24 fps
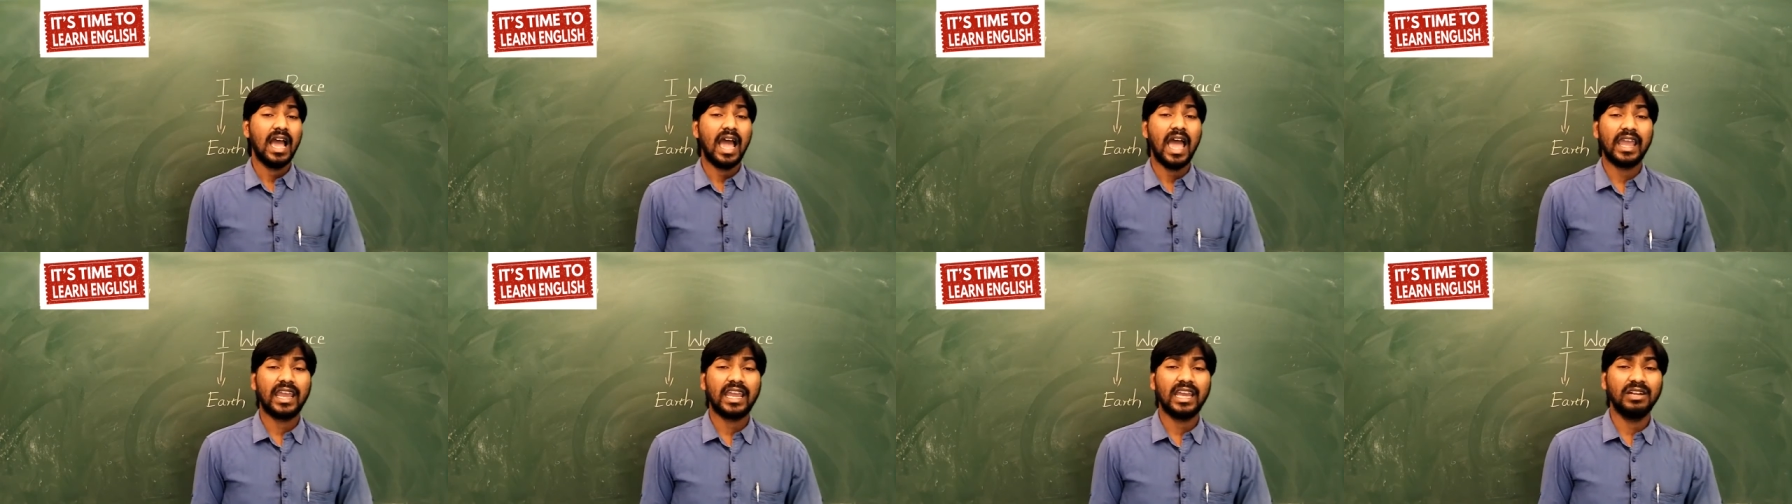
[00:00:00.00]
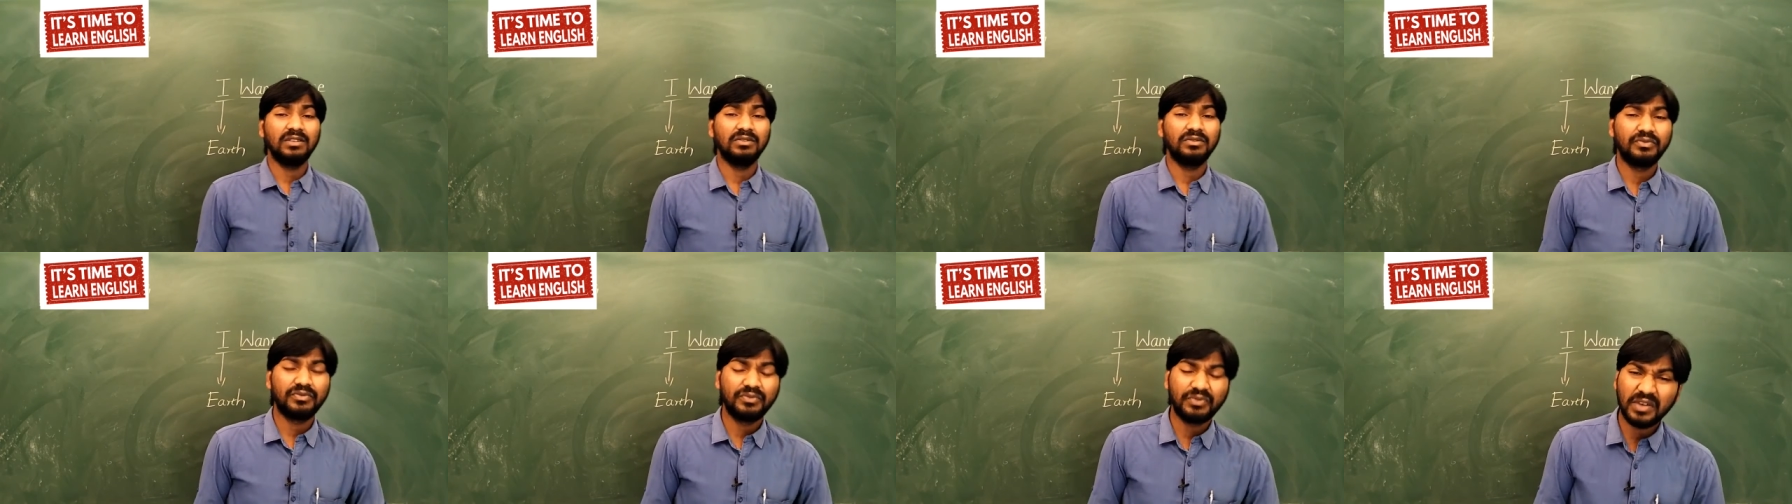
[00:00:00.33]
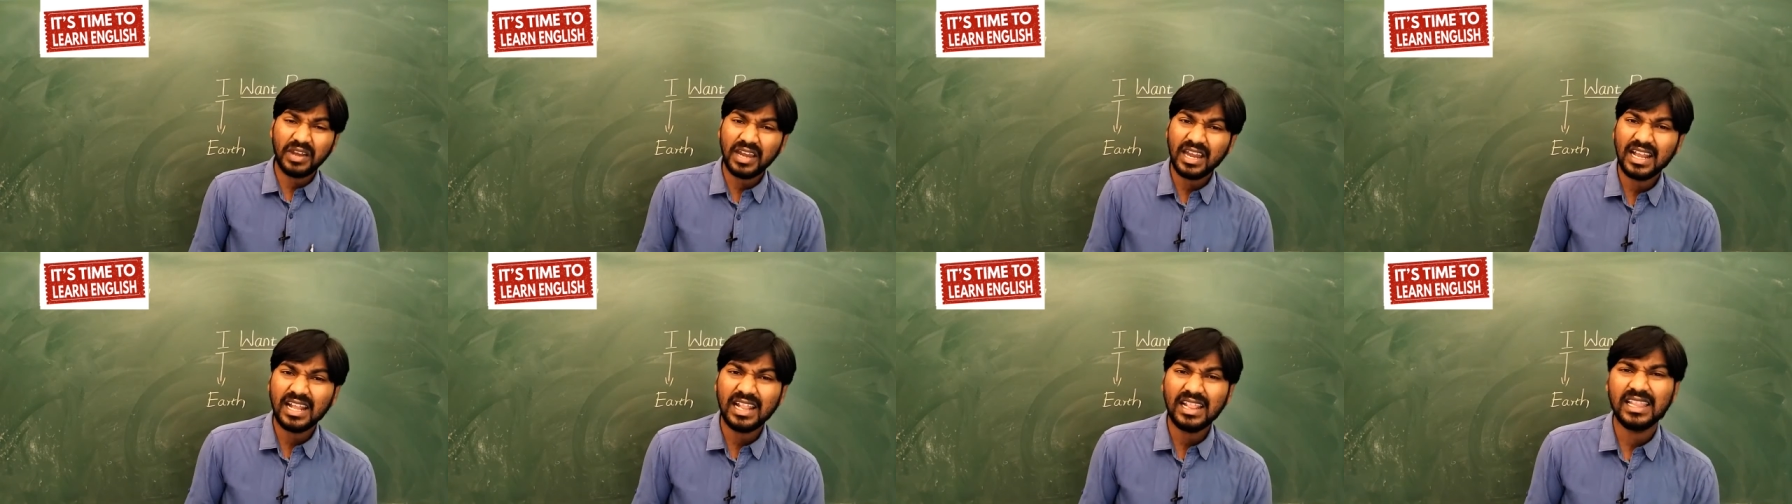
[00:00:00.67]
I can
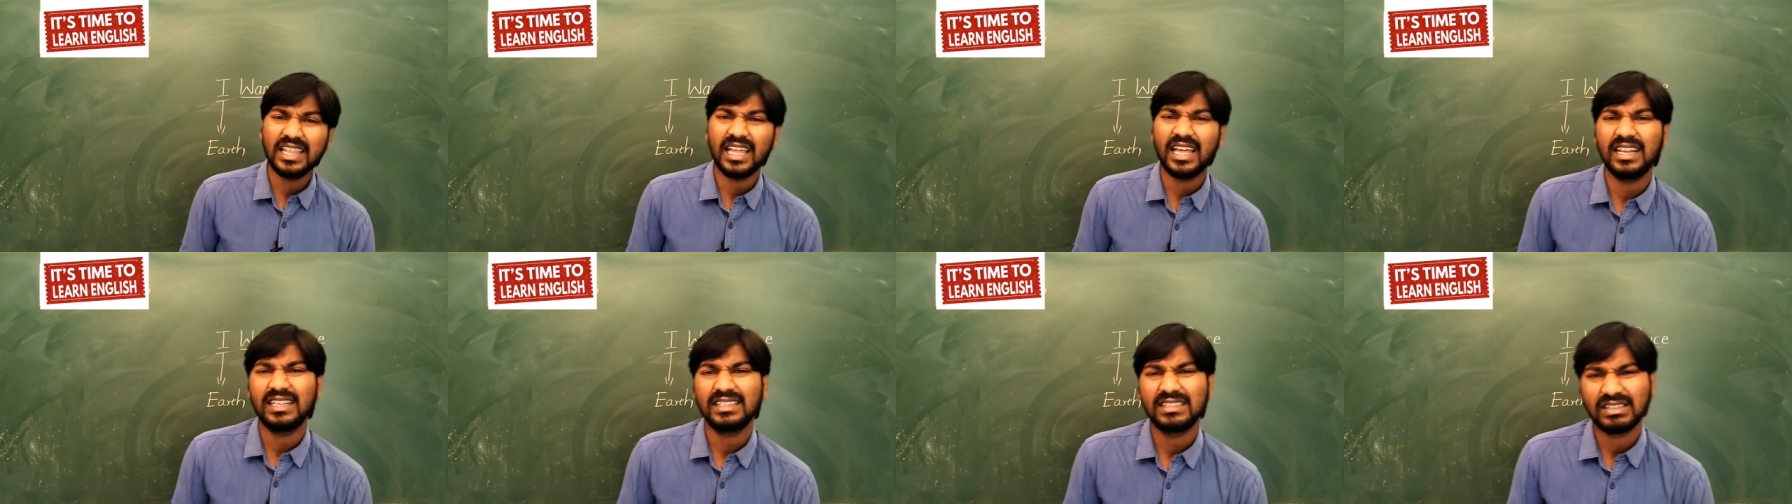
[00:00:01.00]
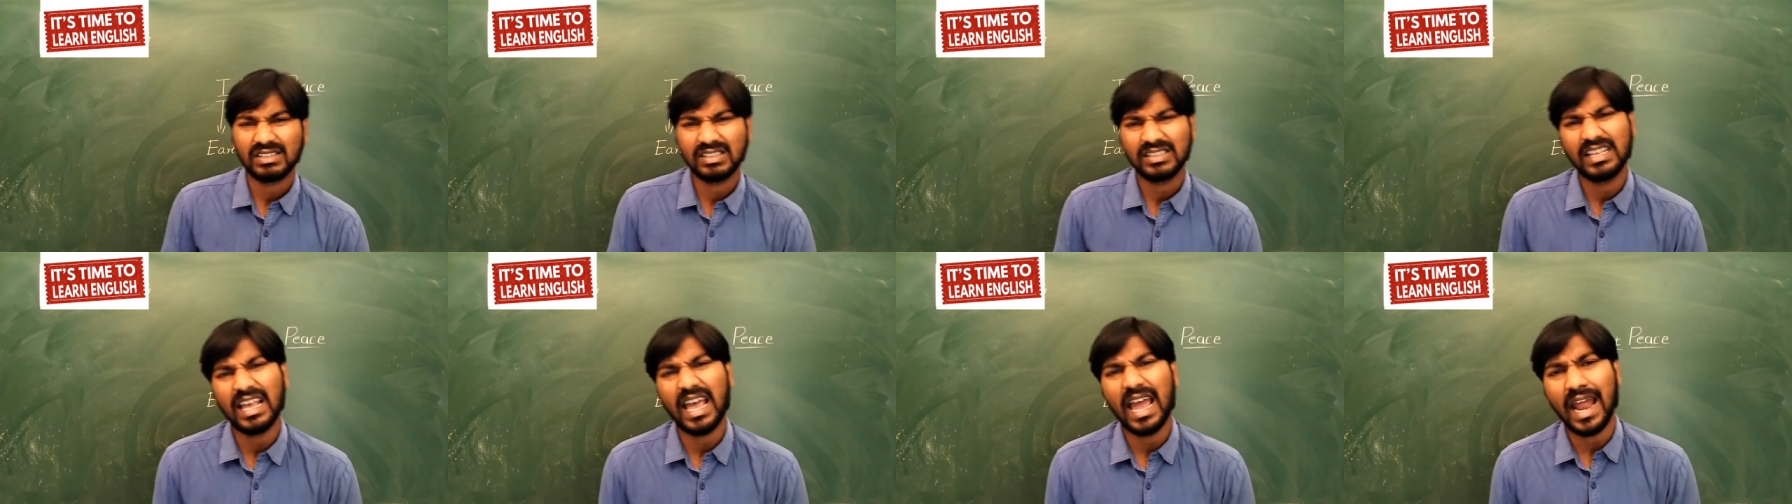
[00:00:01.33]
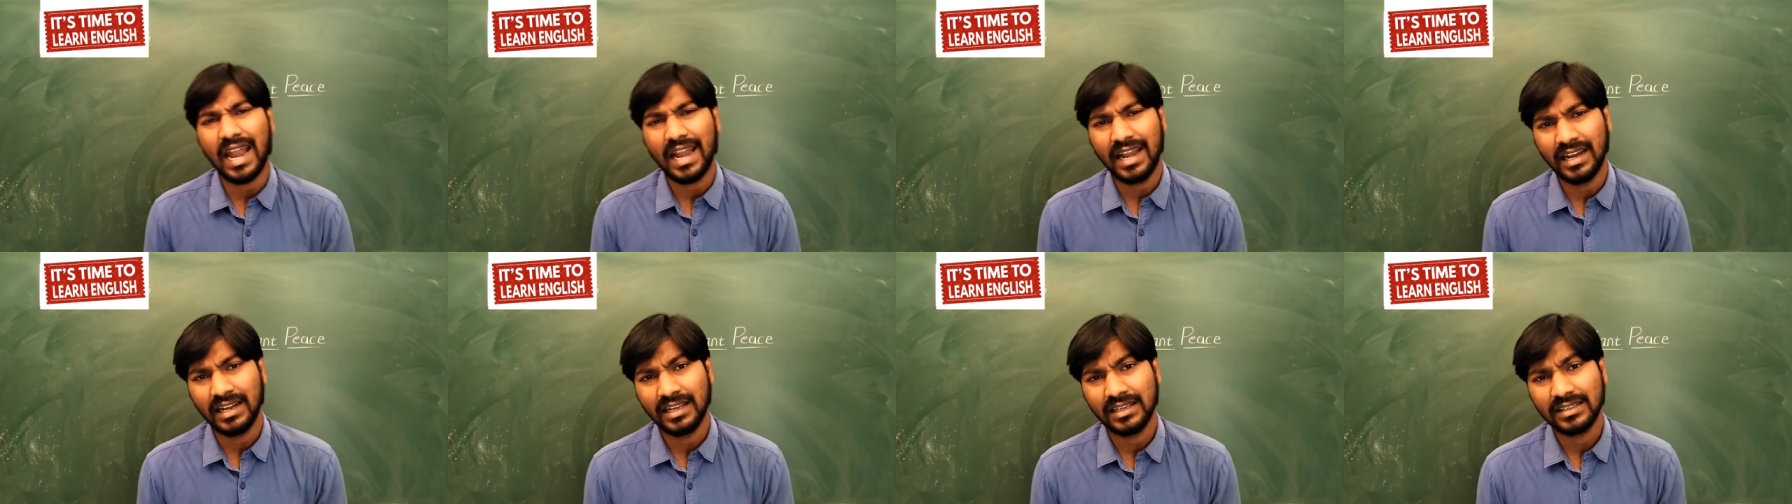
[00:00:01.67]
feel their
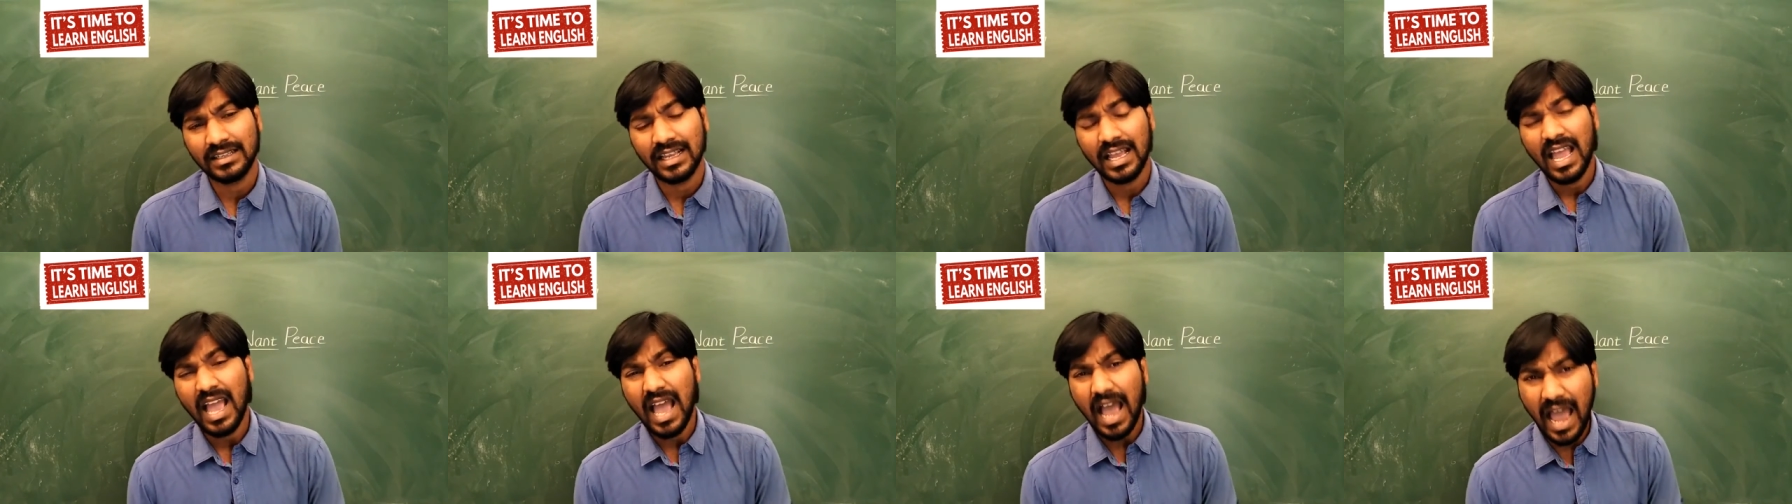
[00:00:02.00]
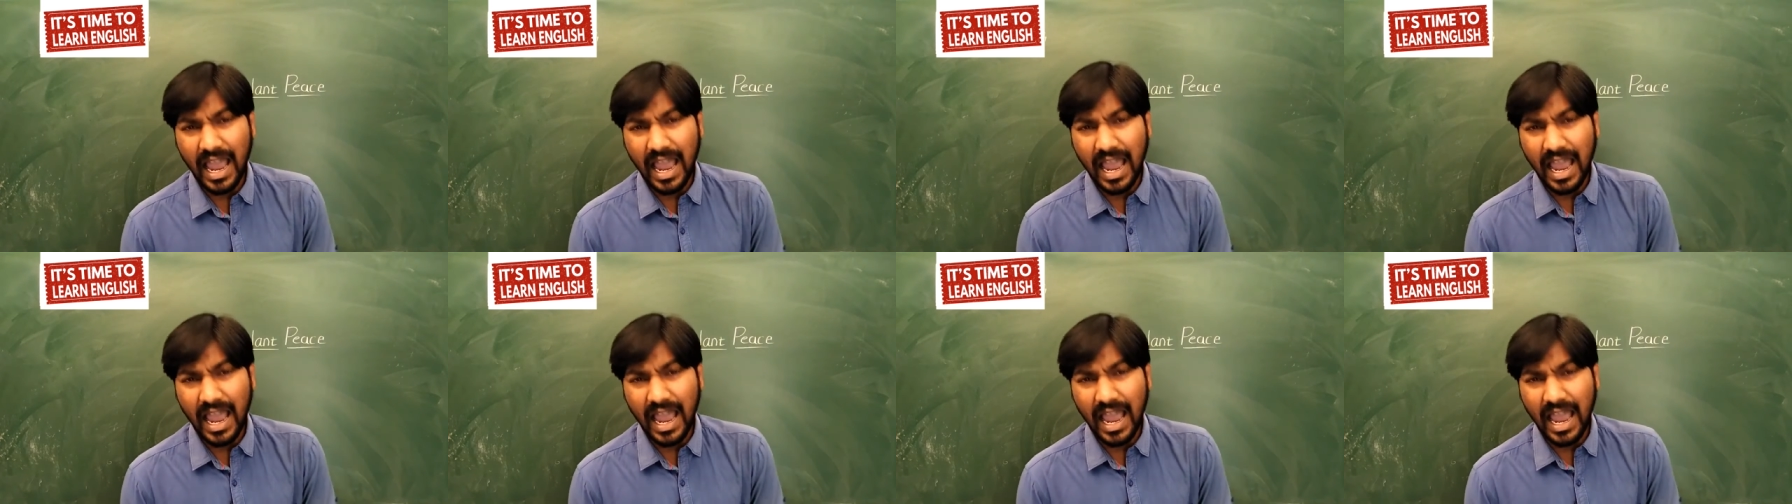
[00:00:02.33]
sadness.